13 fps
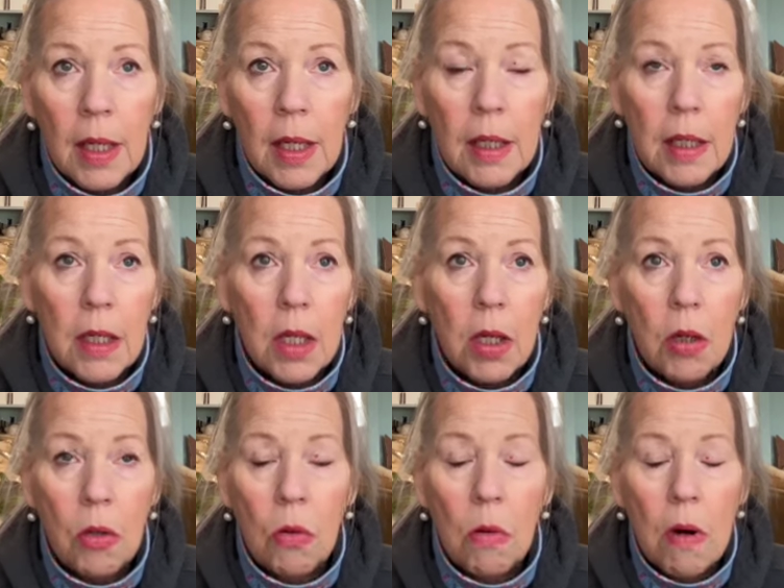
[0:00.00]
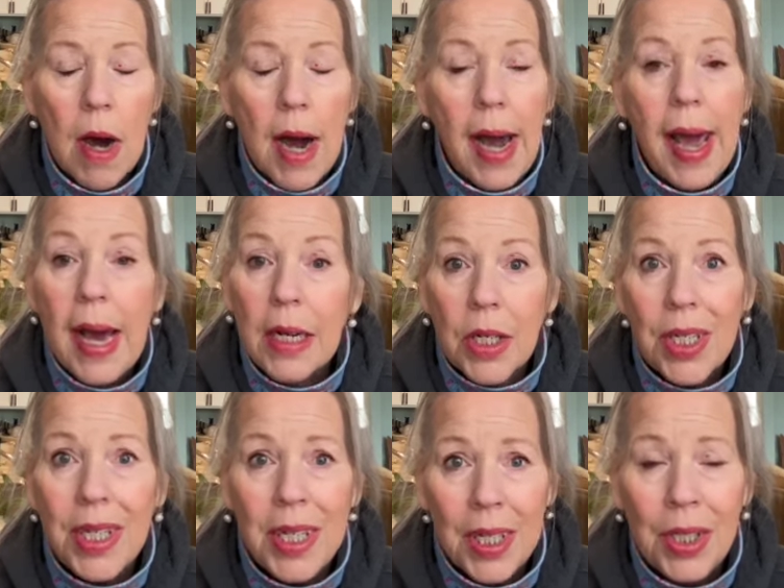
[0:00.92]
So I
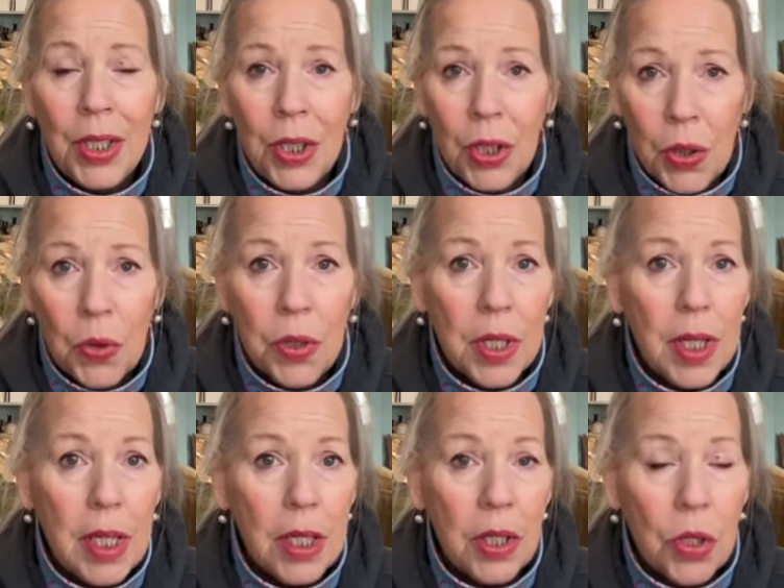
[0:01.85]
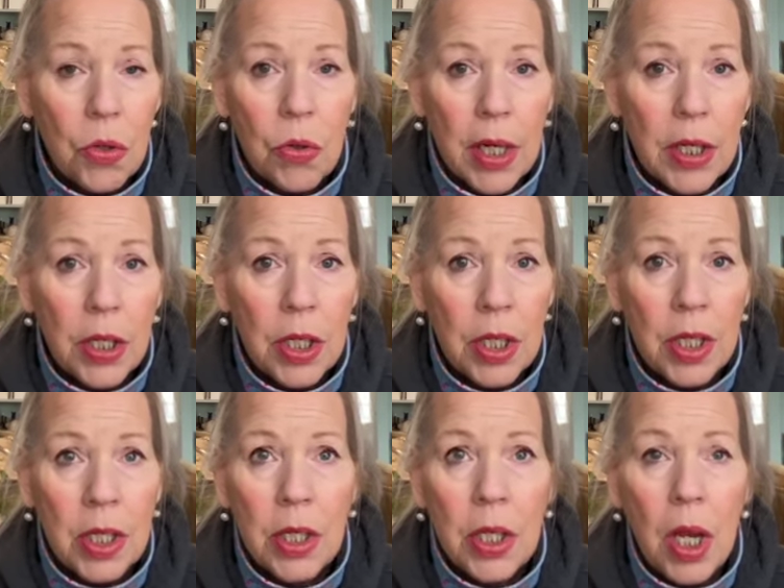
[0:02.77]
actually didn't use the
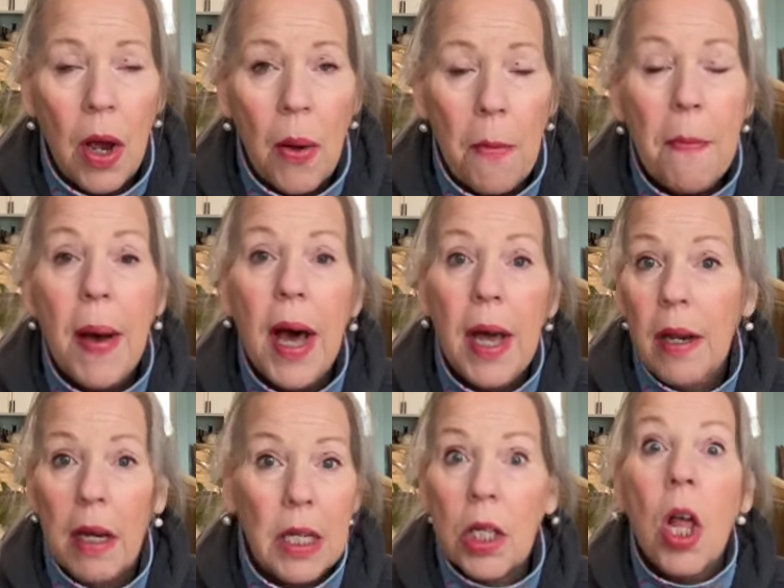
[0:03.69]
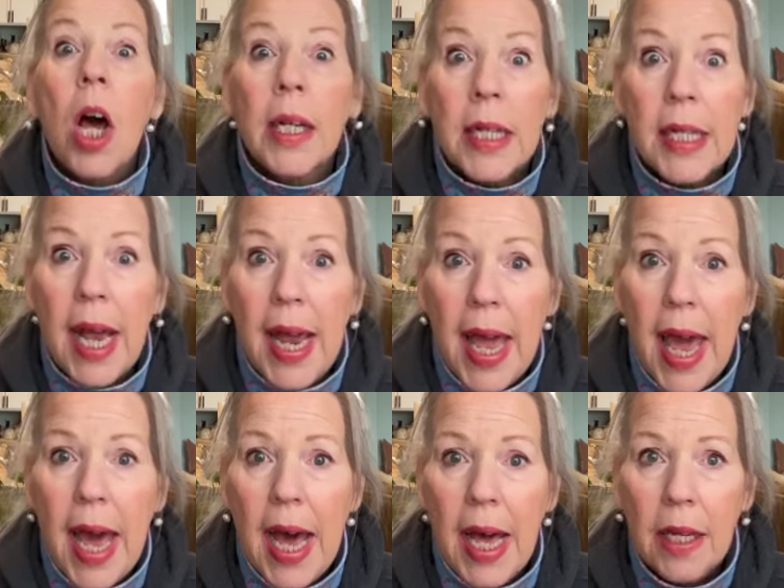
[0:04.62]
instructions, but as long as I
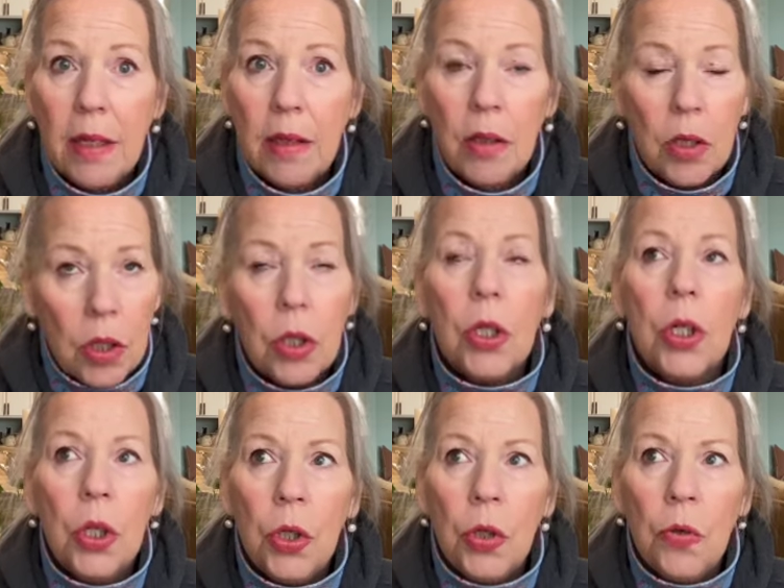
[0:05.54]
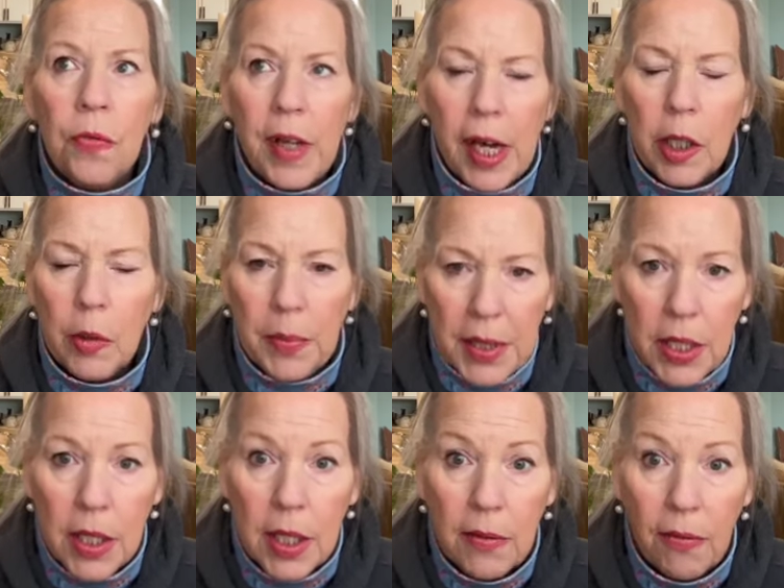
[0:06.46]
had two vital
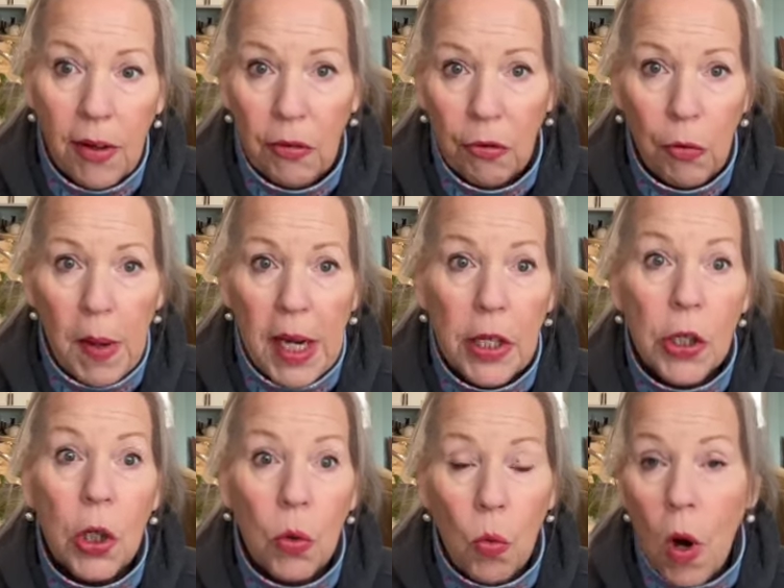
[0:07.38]
pieces of information.